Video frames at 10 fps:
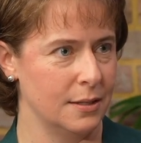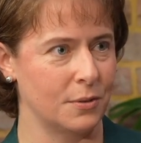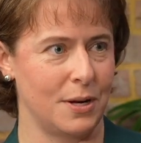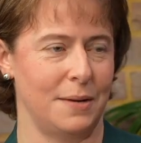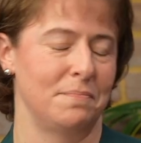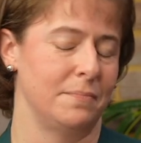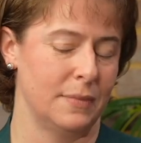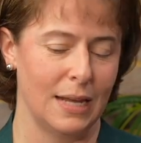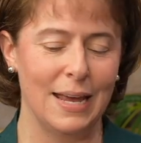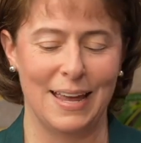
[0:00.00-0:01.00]
Okay.
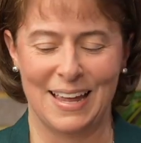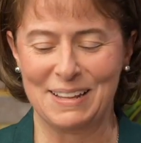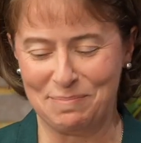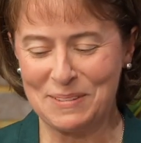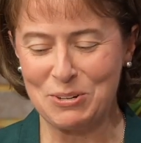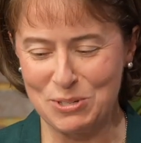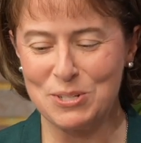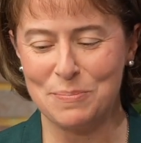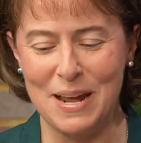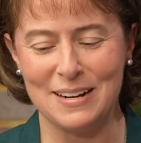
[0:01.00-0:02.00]
There's a
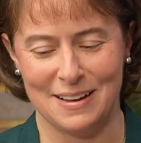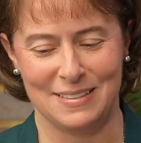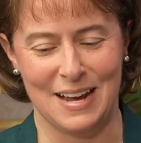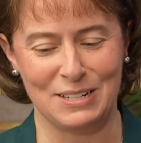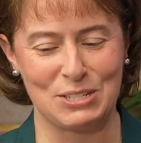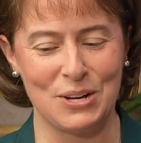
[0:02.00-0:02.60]
debate on that. So